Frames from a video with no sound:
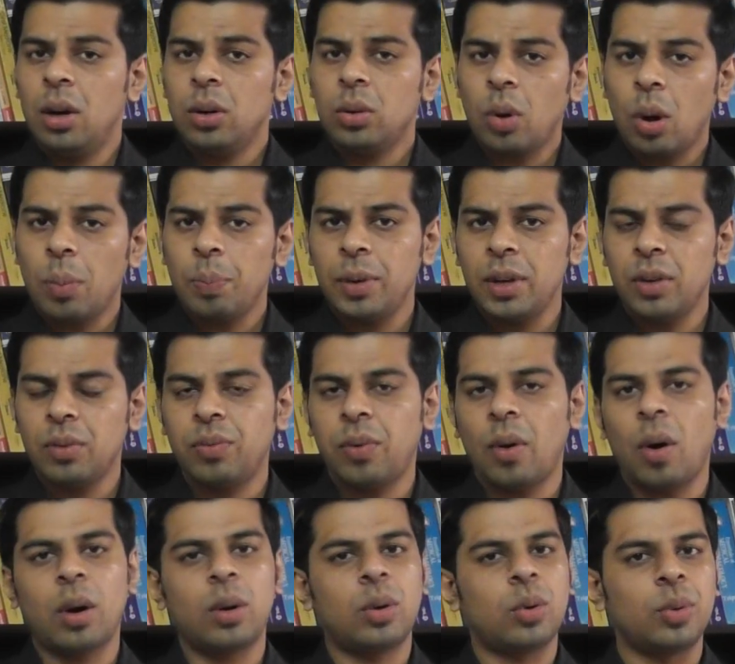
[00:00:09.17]
Topic
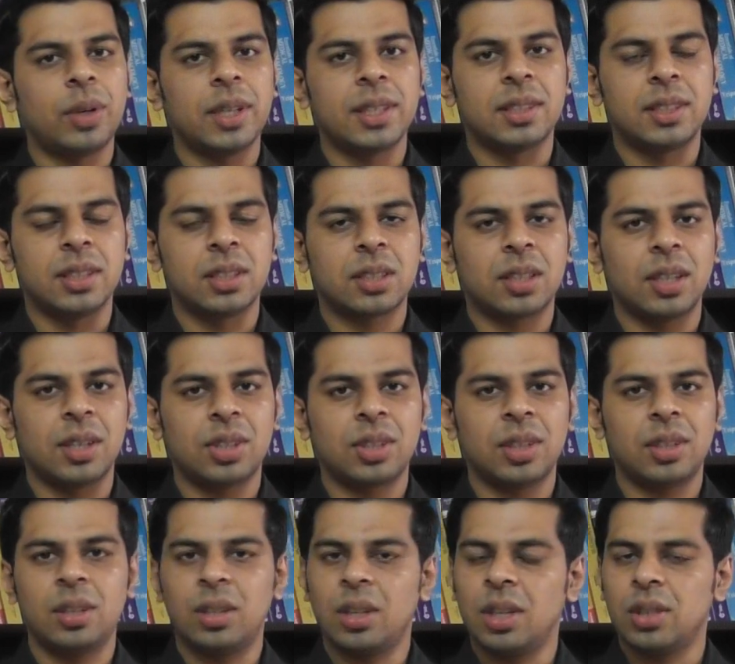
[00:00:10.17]
for today's
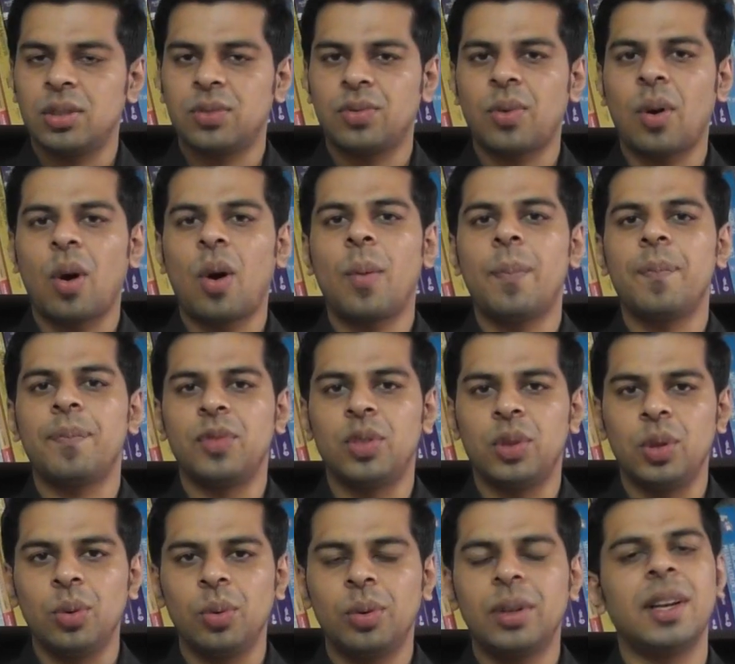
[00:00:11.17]
discussion is from
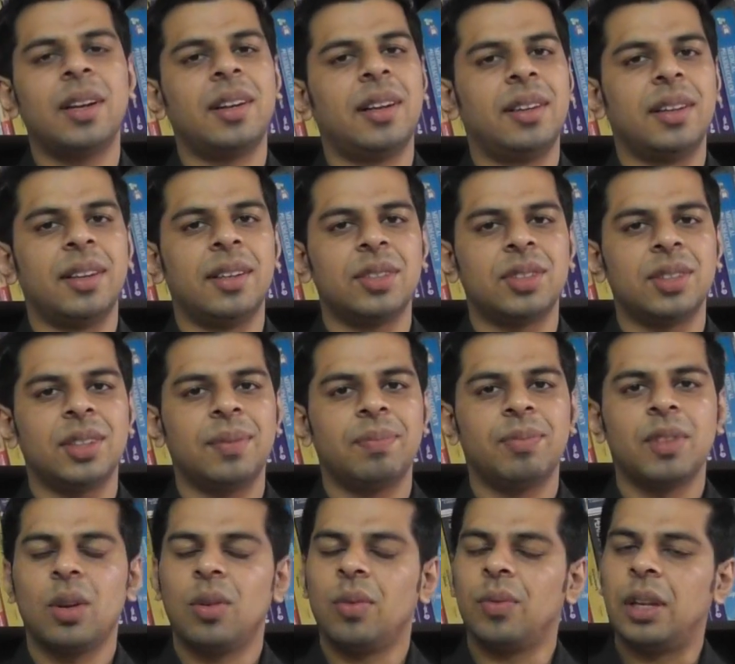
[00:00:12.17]
nuclear energy.
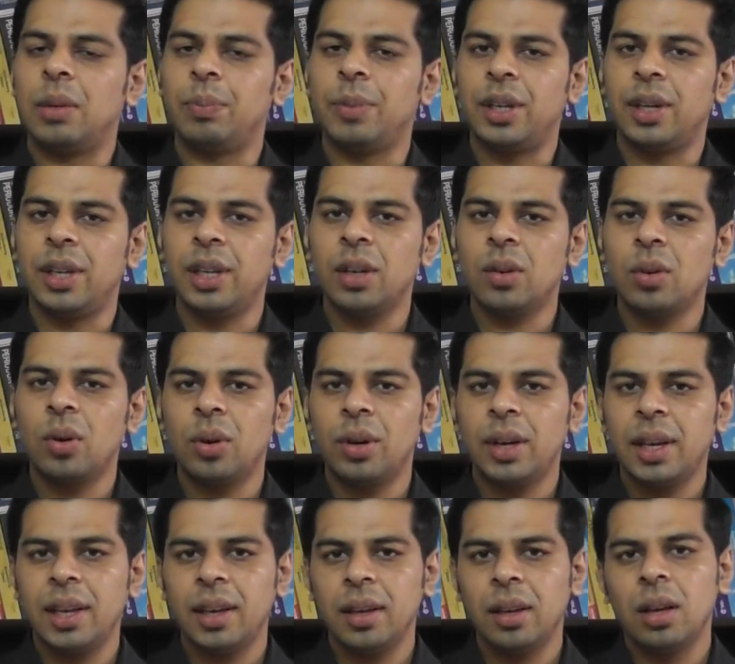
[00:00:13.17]
We'll be
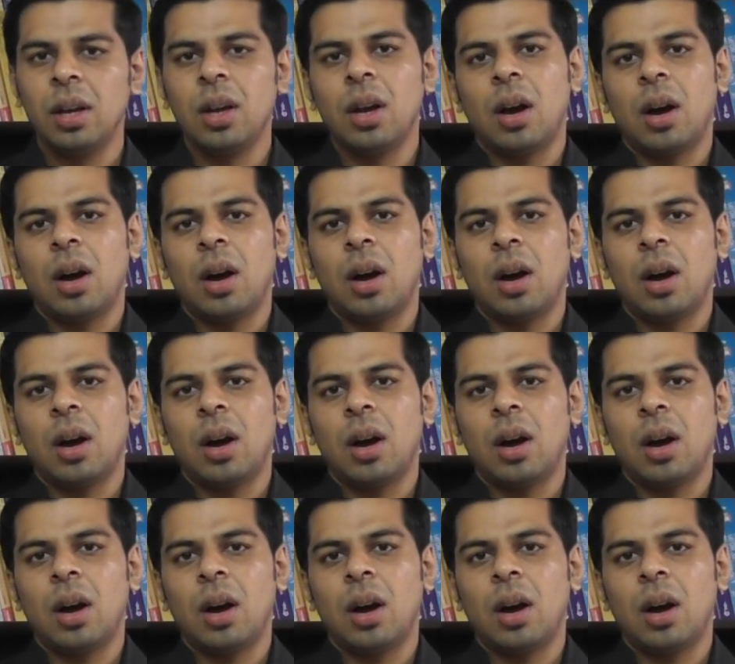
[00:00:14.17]
decoding